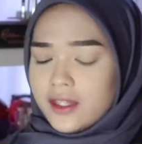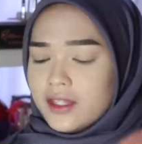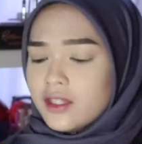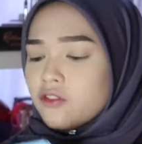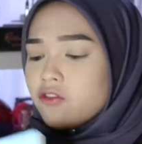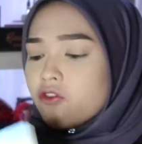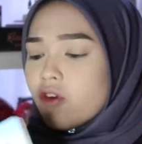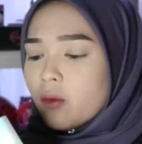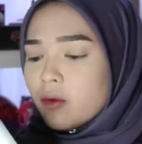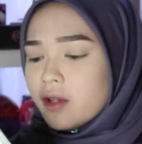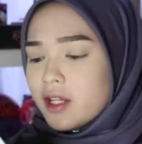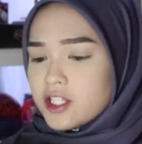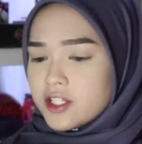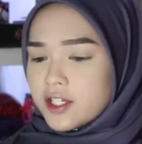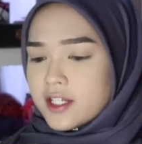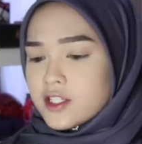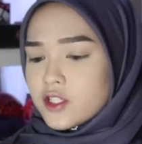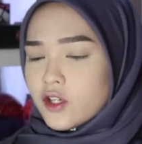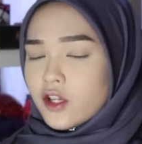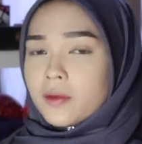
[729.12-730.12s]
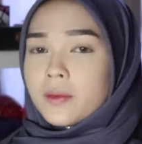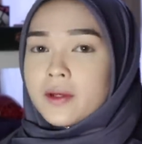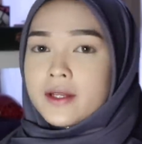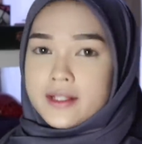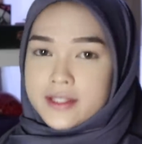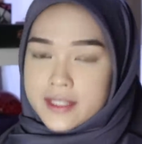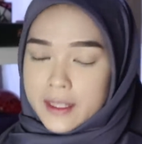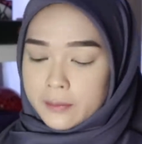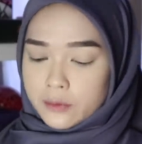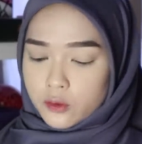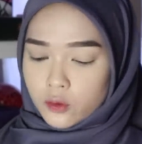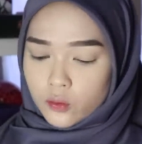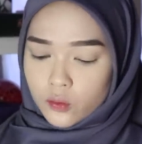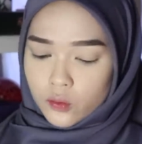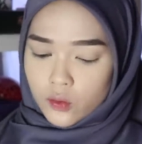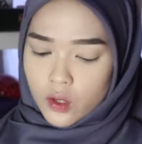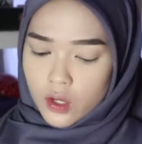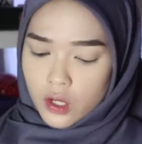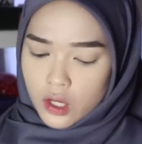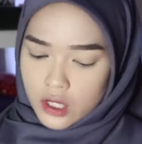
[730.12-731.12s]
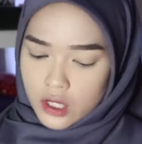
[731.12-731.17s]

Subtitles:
I think the formulation is gonna be the same too.